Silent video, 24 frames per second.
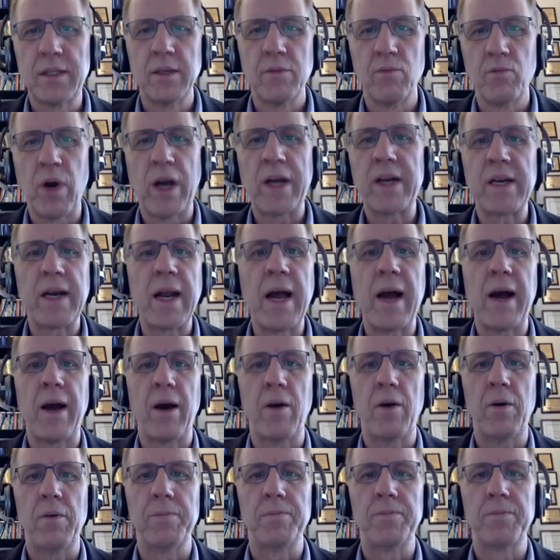right
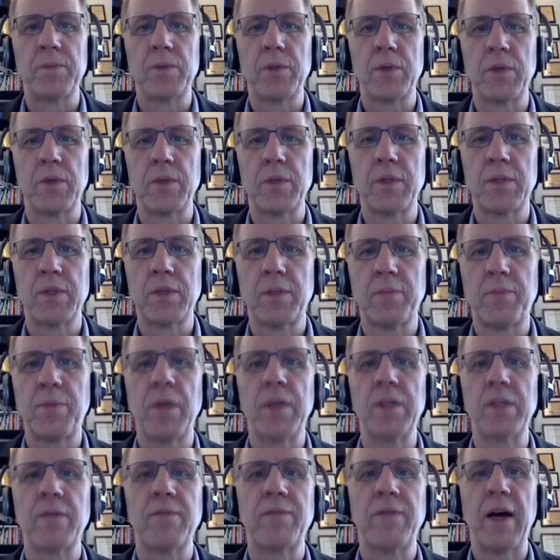now. So this is the
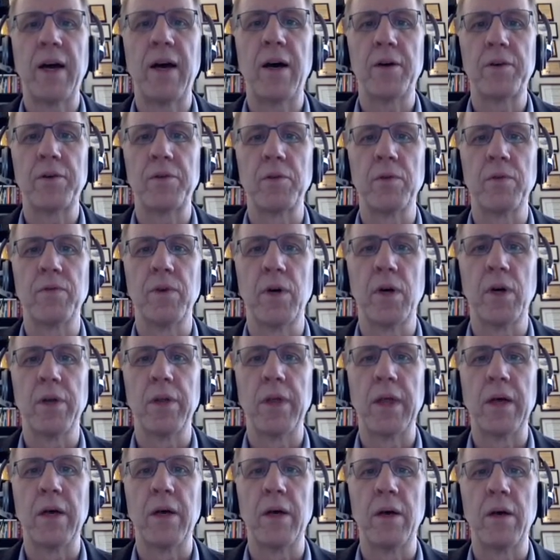present value of
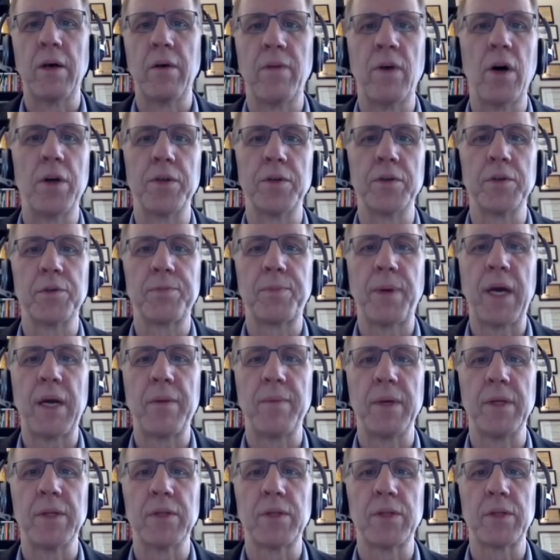all those
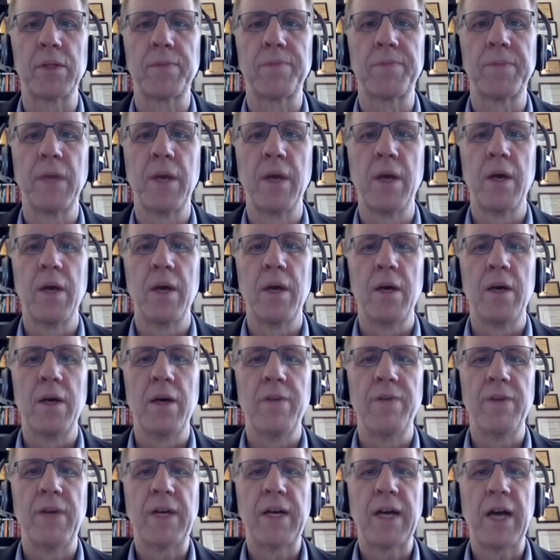payments.
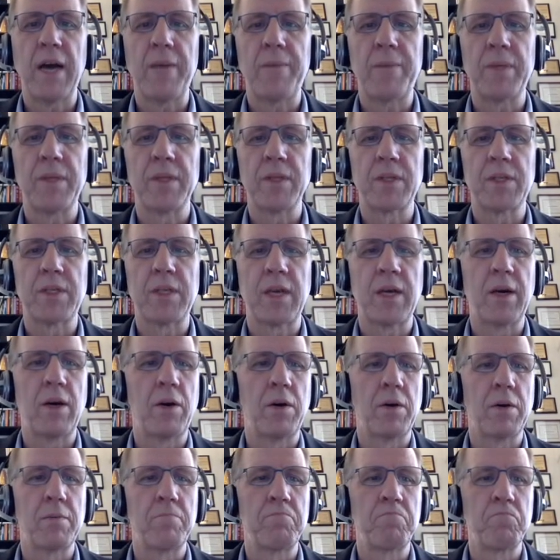If I copy this
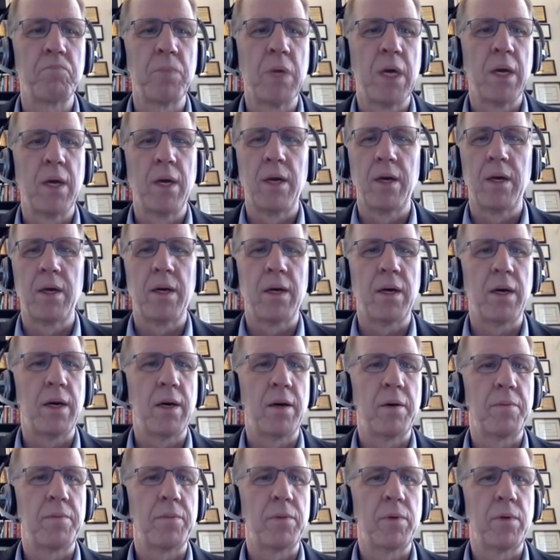down,
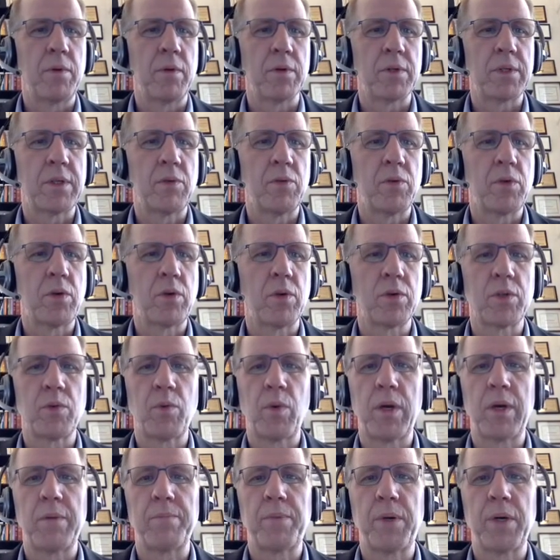someone who goes
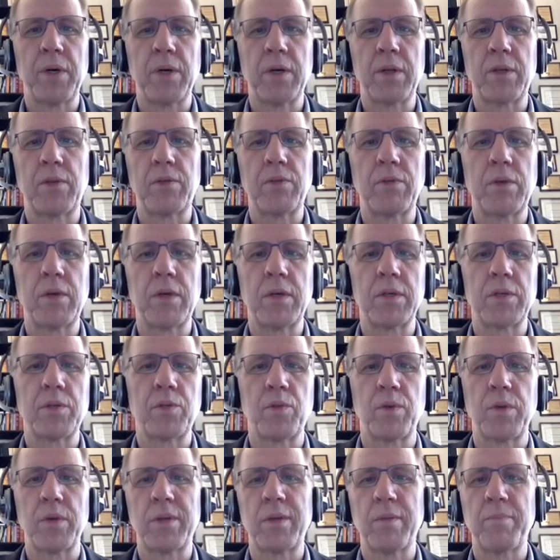away in period 3 is
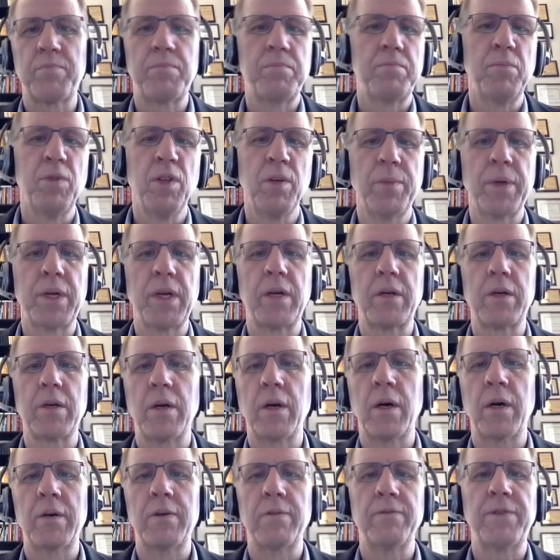worth a little bit
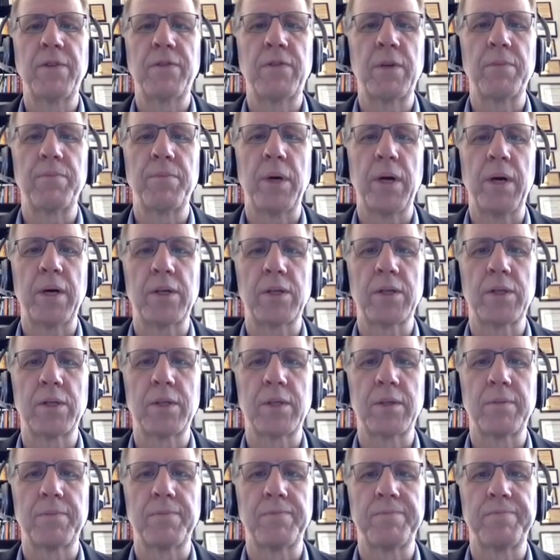under
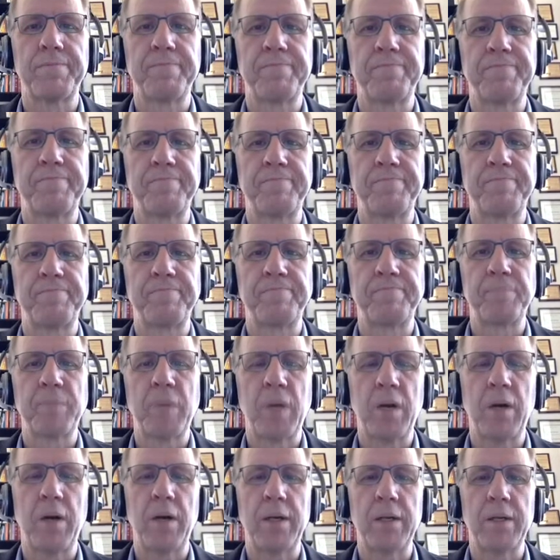$150.
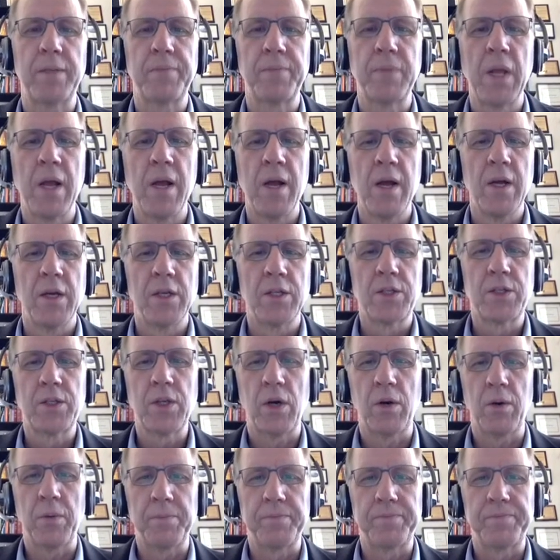All right,
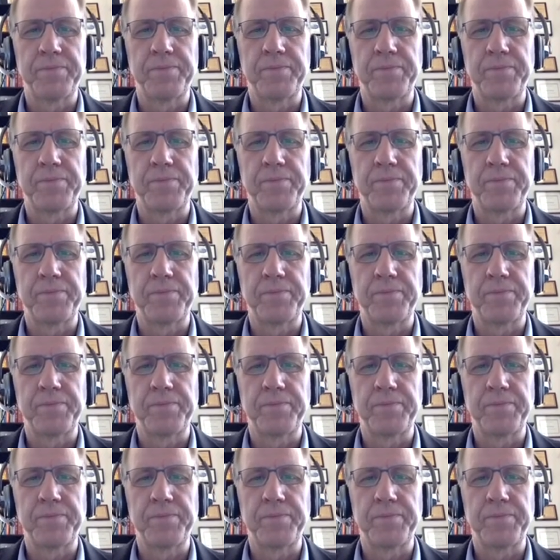so